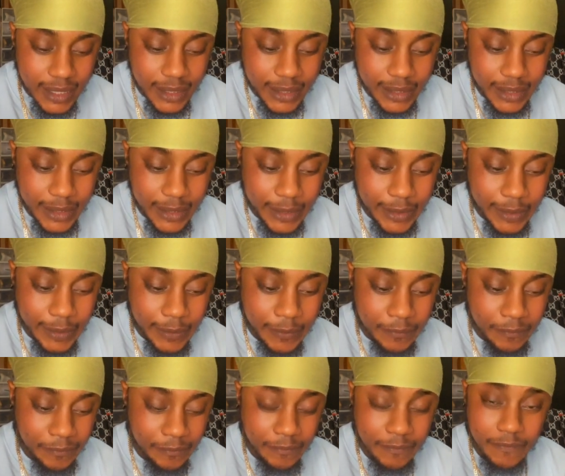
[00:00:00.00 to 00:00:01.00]

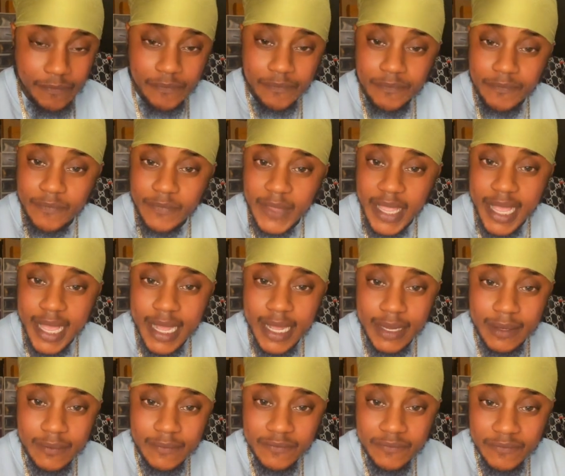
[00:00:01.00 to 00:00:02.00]

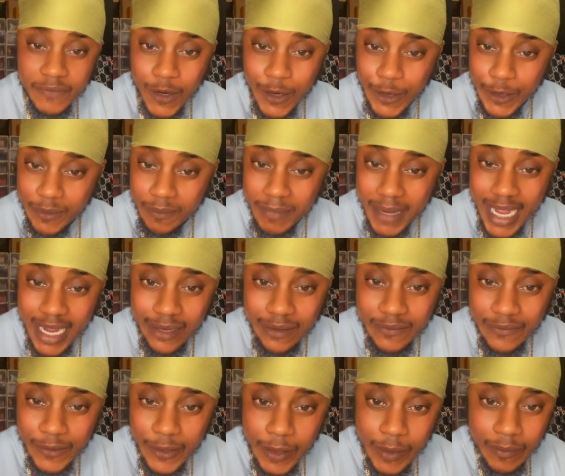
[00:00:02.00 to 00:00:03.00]
I've heard back
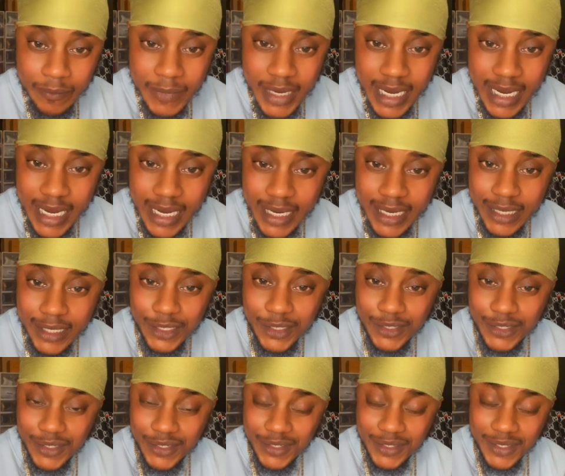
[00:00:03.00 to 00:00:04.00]
from my
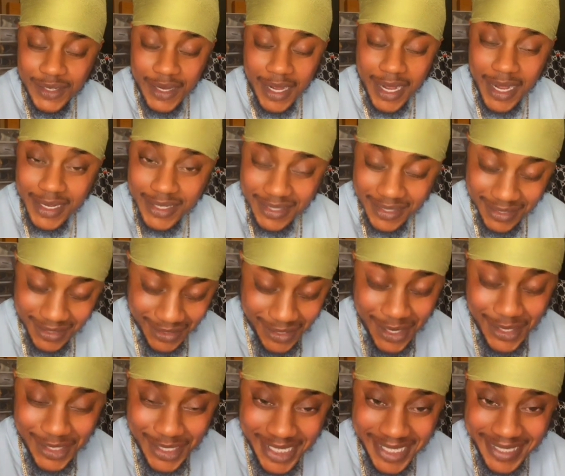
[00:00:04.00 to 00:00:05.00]

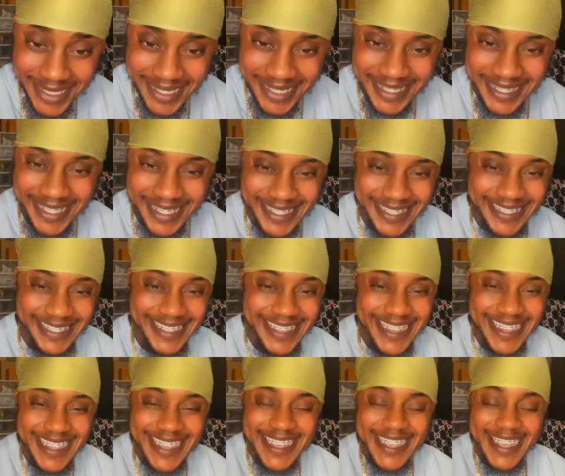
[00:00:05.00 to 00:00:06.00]
surgeon.
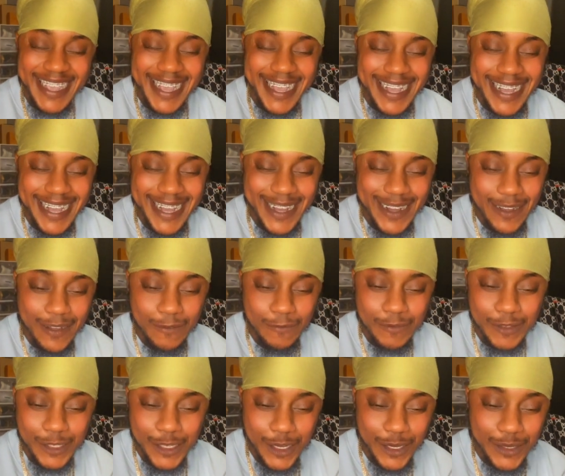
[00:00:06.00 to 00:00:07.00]

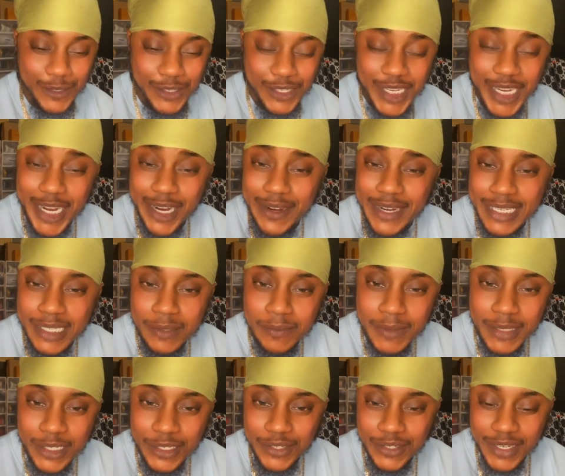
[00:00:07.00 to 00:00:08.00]
So GRS
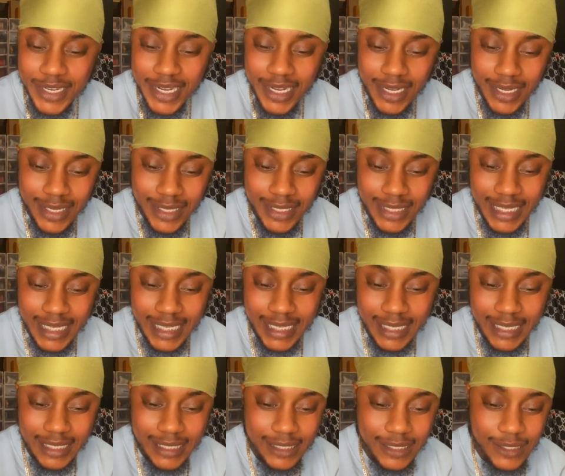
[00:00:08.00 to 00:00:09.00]
Montreal
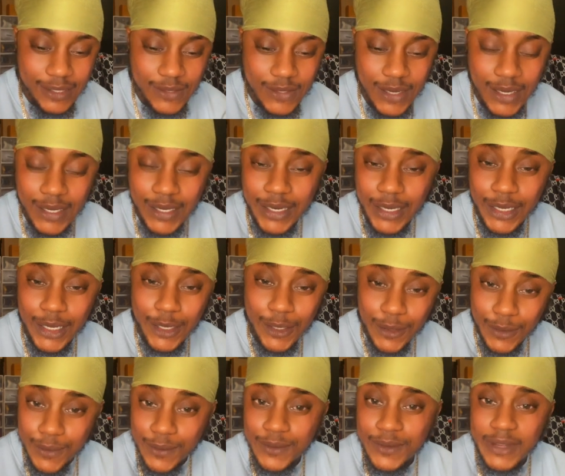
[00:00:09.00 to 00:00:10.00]
is on a
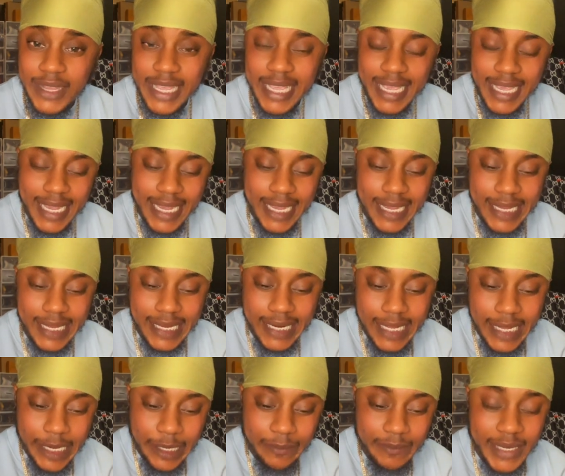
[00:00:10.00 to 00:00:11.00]
go, and
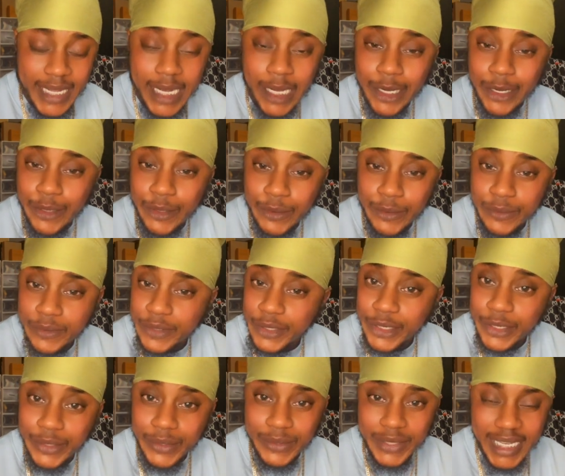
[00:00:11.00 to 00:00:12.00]
I'm now, you
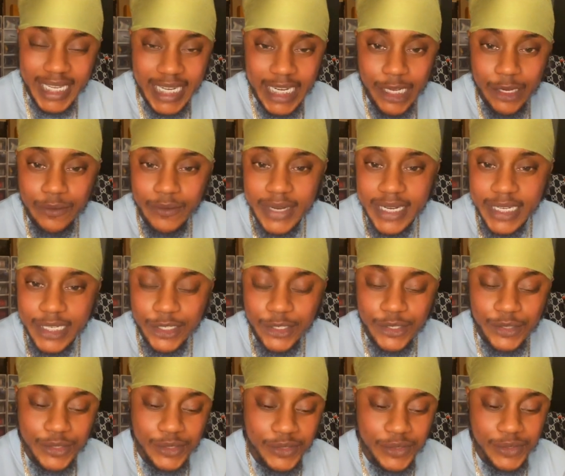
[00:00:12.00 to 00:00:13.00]
know, getting ready
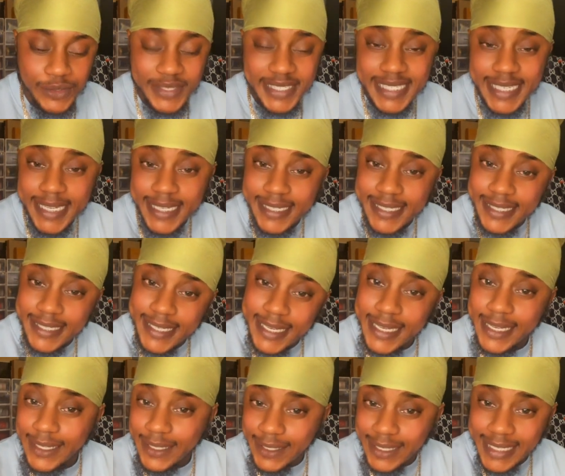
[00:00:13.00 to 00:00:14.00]
to set
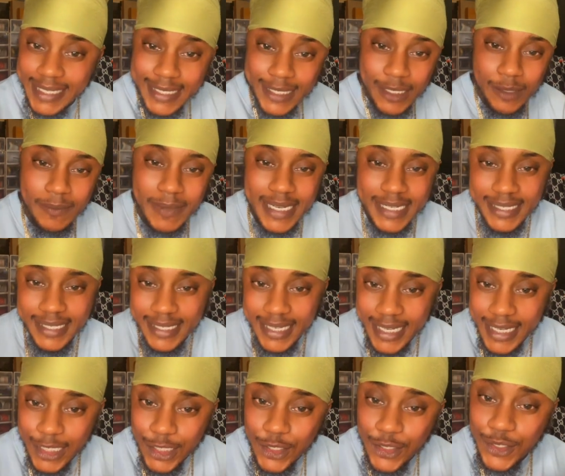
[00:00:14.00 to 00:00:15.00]
sail into my
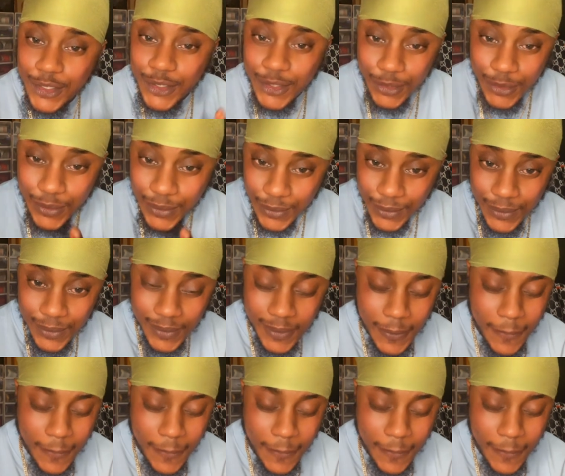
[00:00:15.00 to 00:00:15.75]
stage 2.